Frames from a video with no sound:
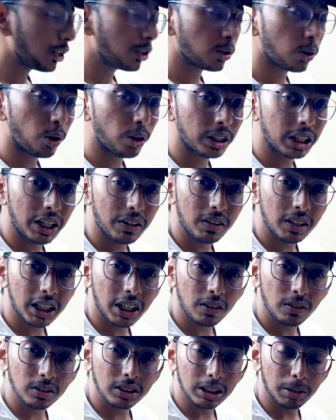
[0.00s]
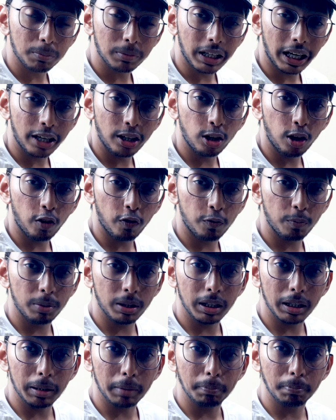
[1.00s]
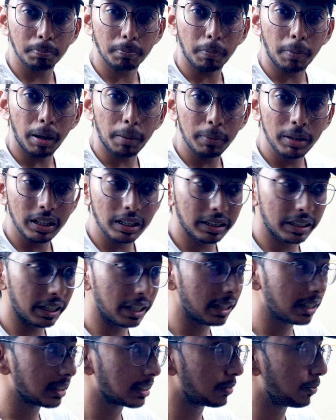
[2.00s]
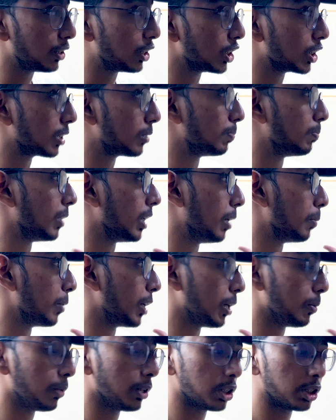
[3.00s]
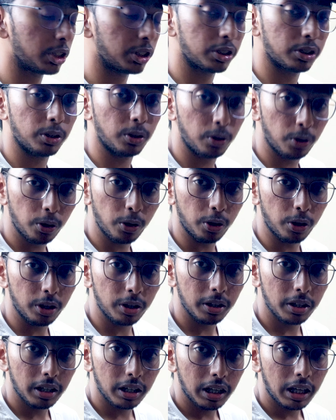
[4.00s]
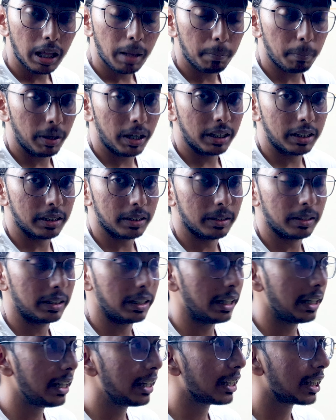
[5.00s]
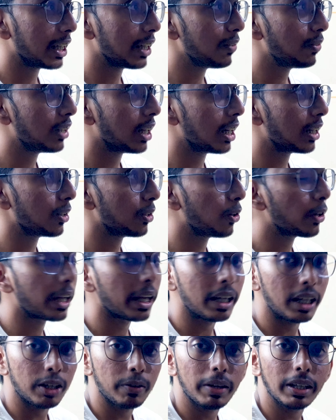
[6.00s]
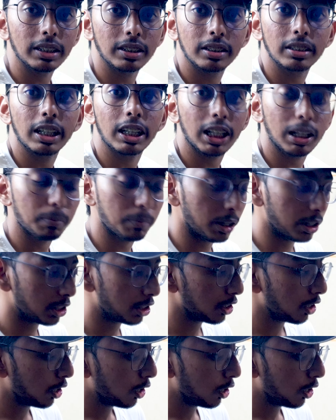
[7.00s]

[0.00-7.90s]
thought they'll give some kind of bubble things, which is pretty much good, but they didn't give that. Okay, anyways, nothing much.